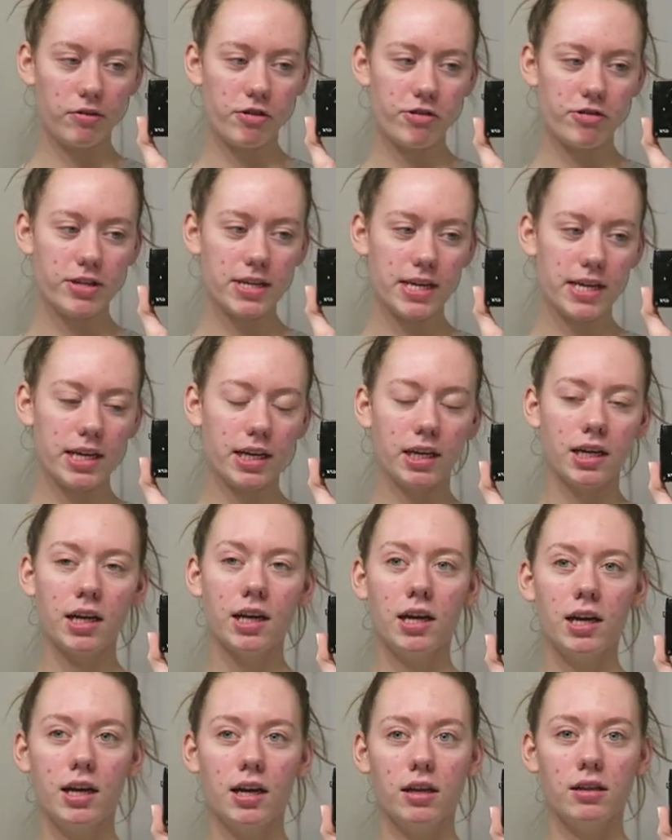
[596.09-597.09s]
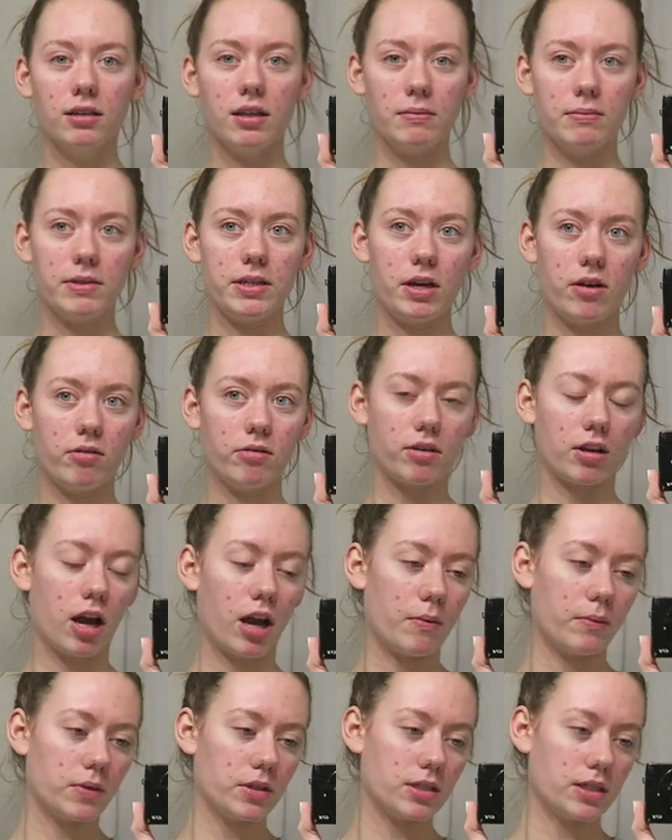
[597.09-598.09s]
routine, let me know in the
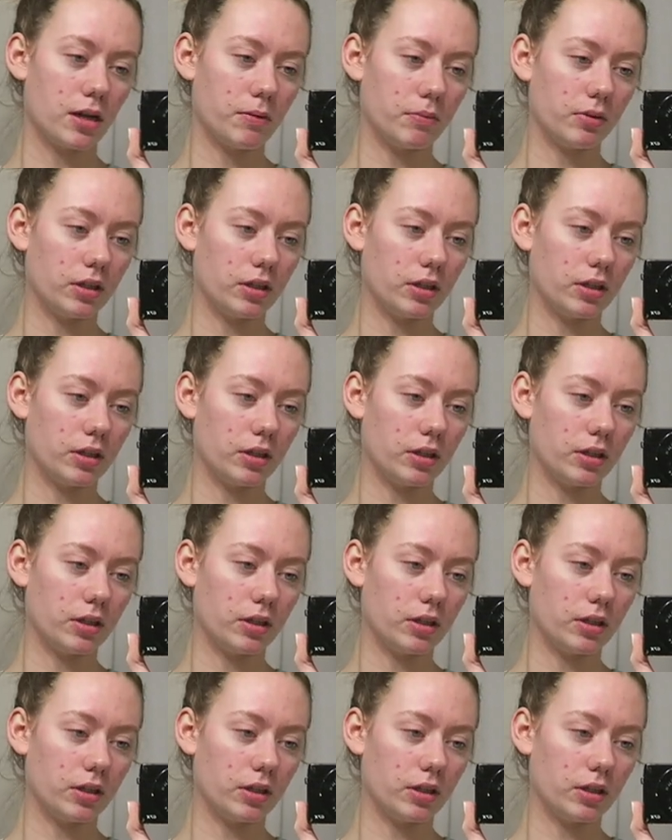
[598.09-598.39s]
comments down